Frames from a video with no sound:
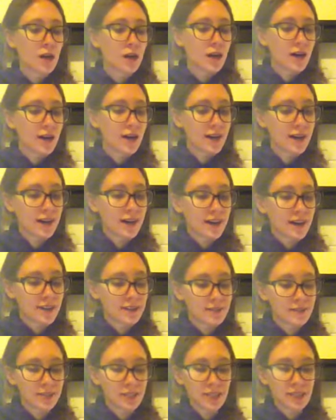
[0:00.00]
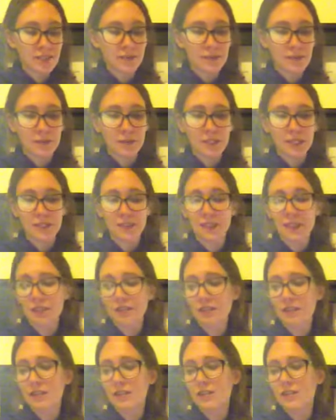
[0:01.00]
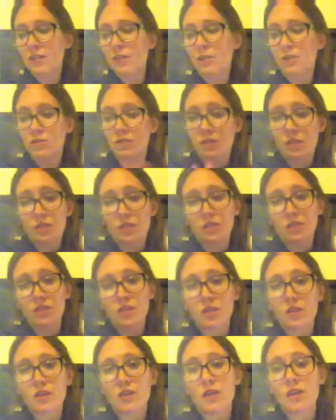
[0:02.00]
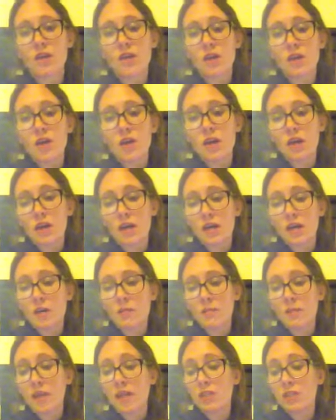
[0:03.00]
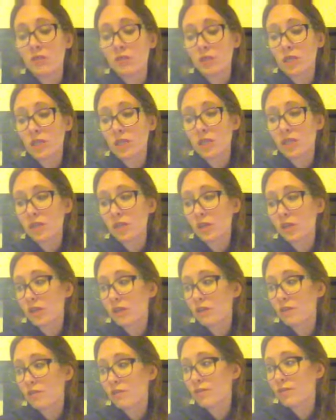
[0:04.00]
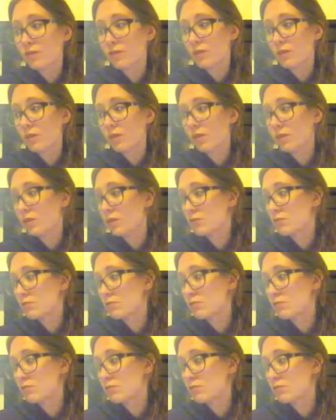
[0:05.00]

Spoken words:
So I'll probably get those things done. I do want to get the color for